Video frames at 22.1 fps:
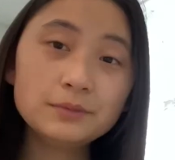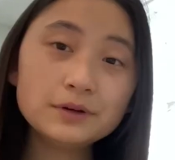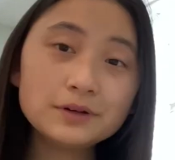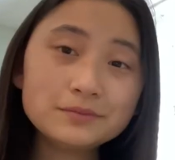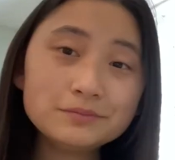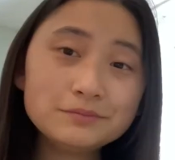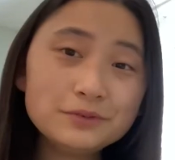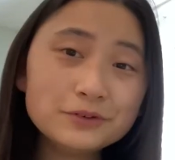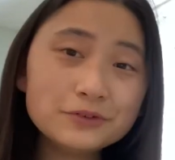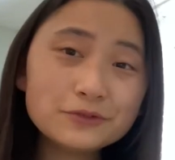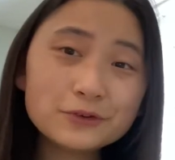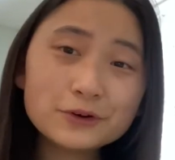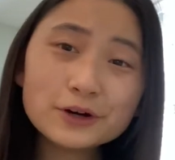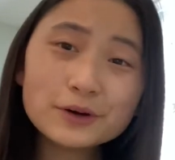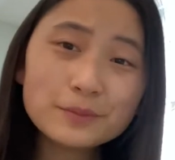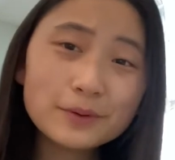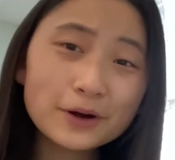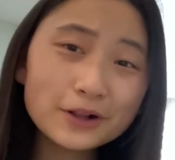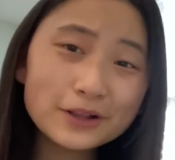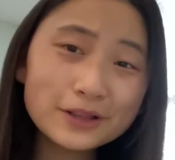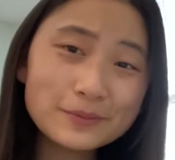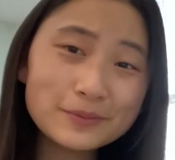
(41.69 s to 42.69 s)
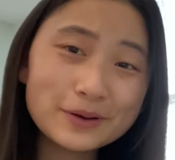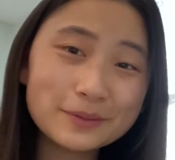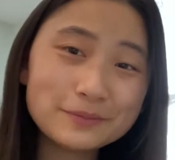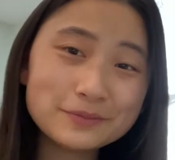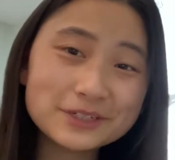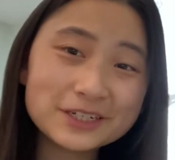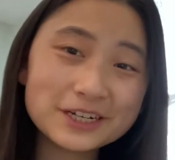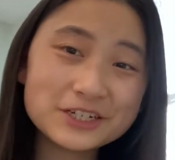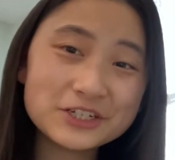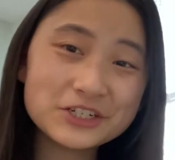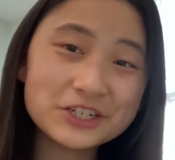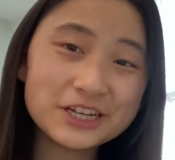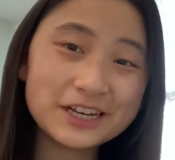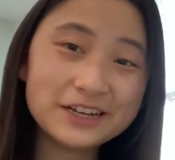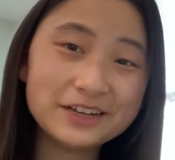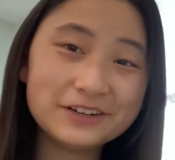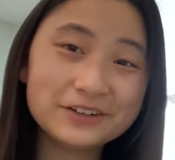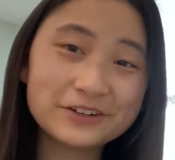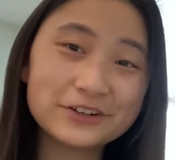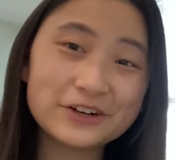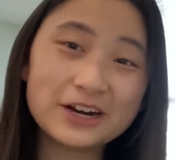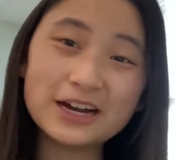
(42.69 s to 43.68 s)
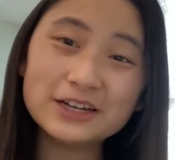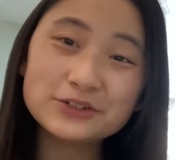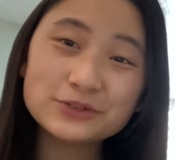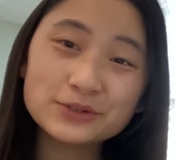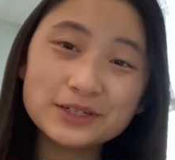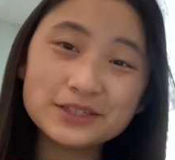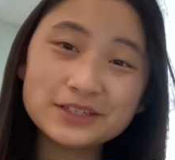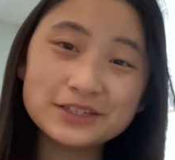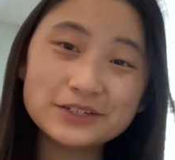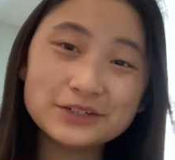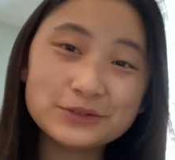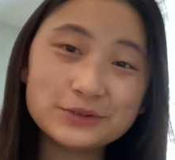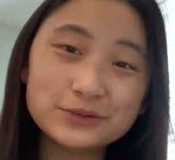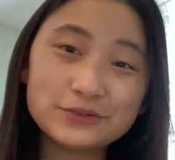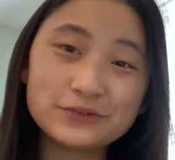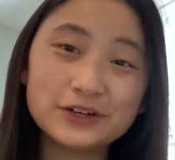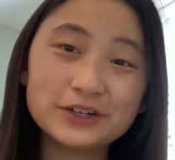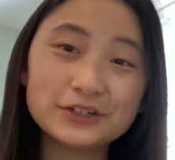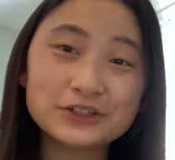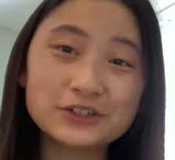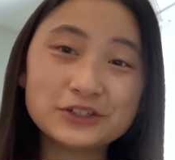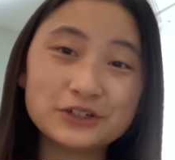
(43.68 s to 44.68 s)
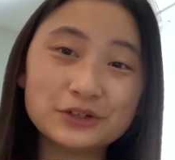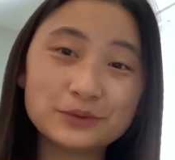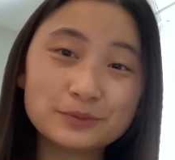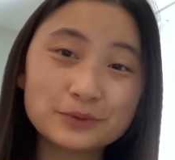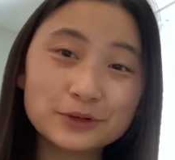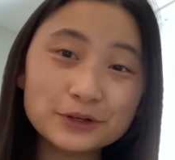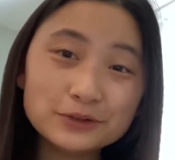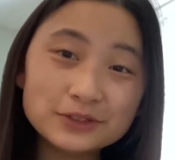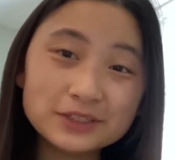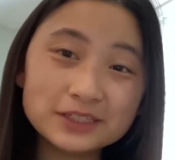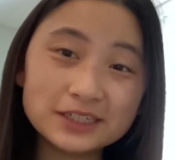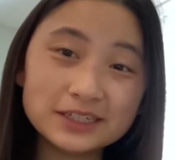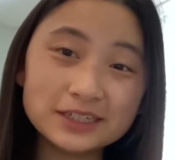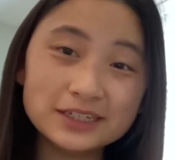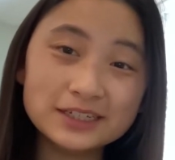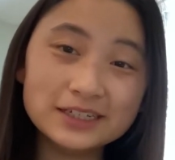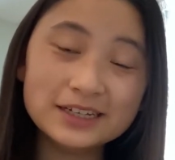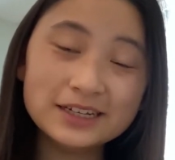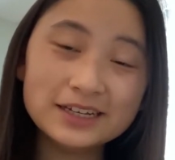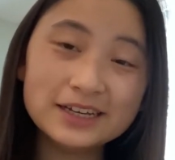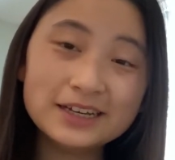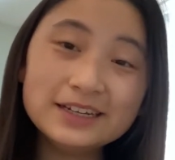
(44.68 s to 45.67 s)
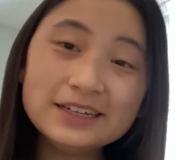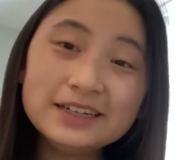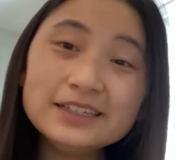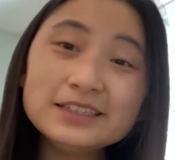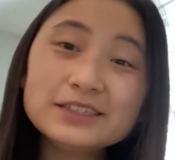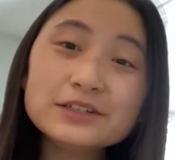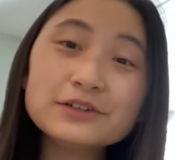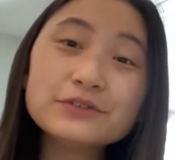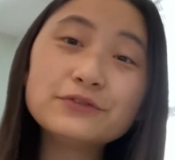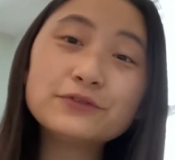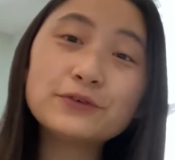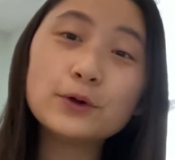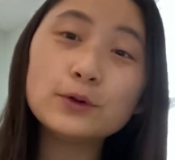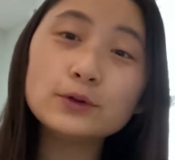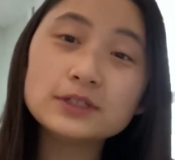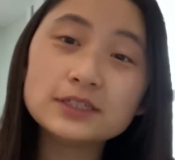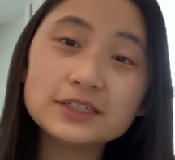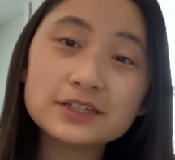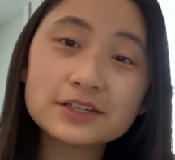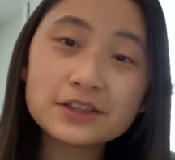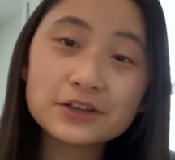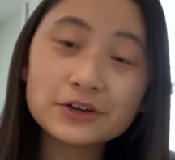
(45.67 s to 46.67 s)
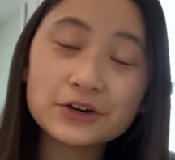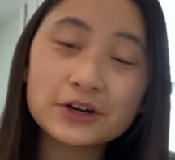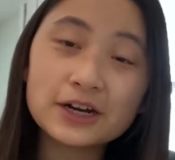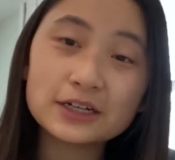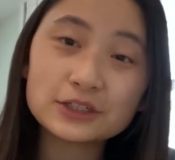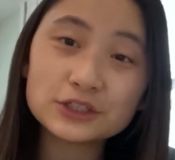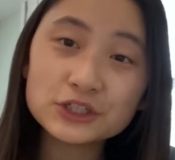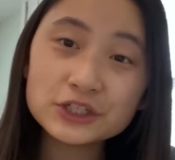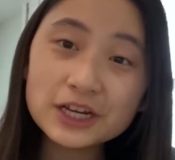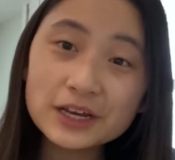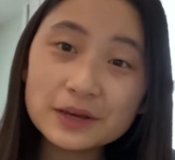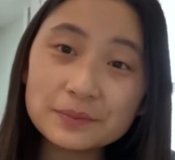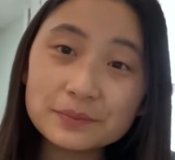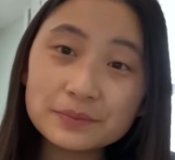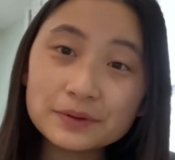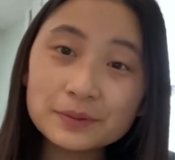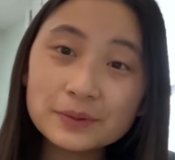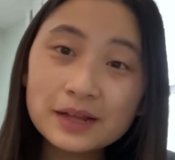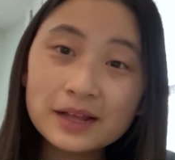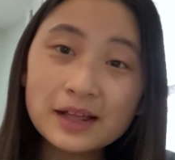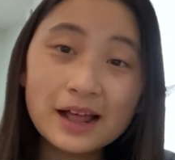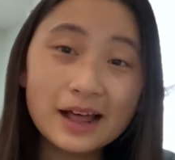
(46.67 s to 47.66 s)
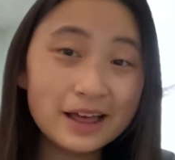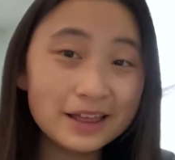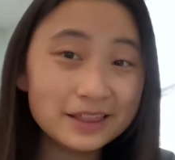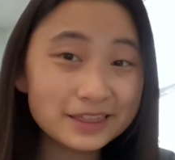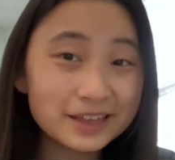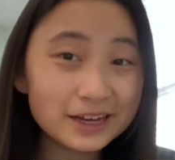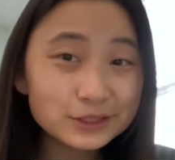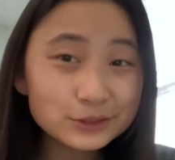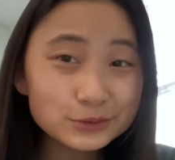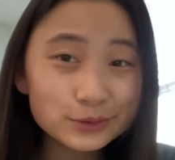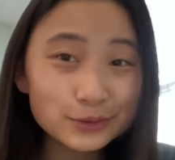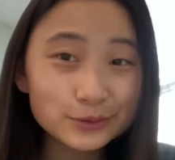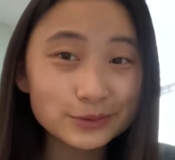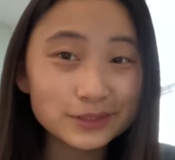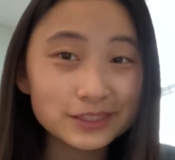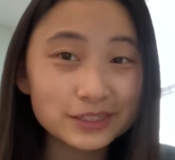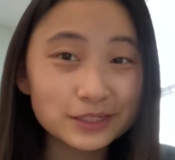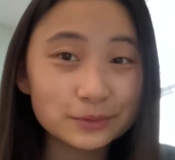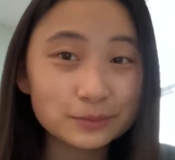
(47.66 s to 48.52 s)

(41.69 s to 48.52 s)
But before a polypeptide chain graduates into a functional protein, it needs to fold into the correct shape. And that's where we see a